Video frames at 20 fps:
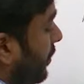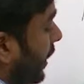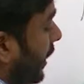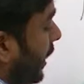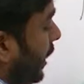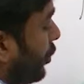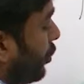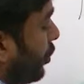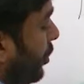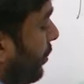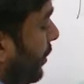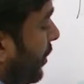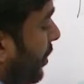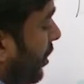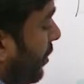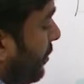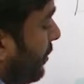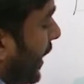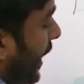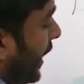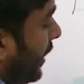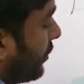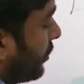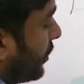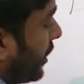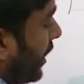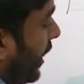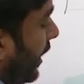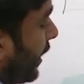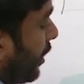e to the power of minus
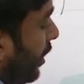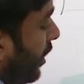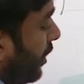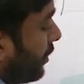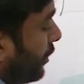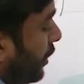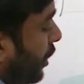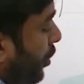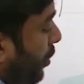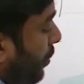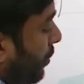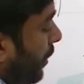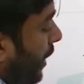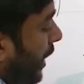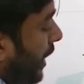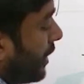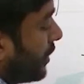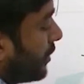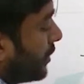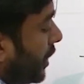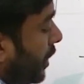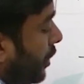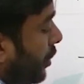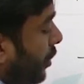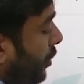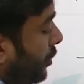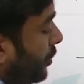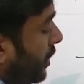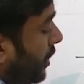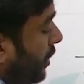10, I got
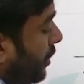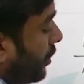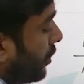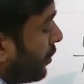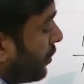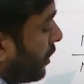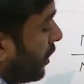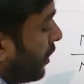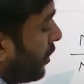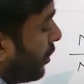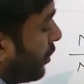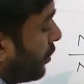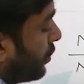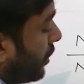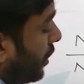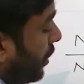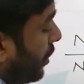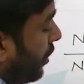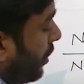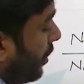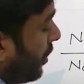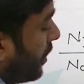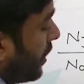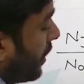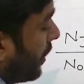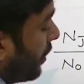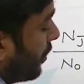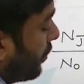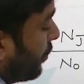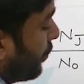
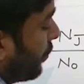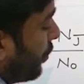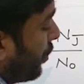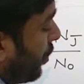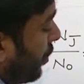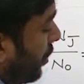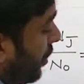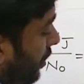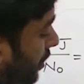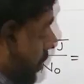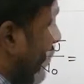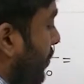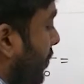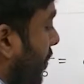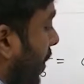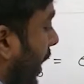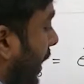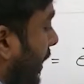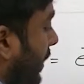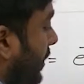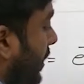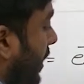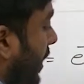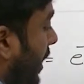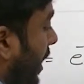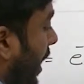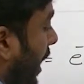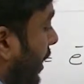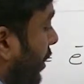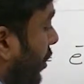
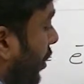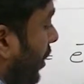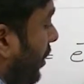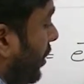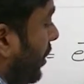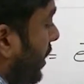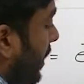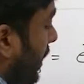0.0000453 I got.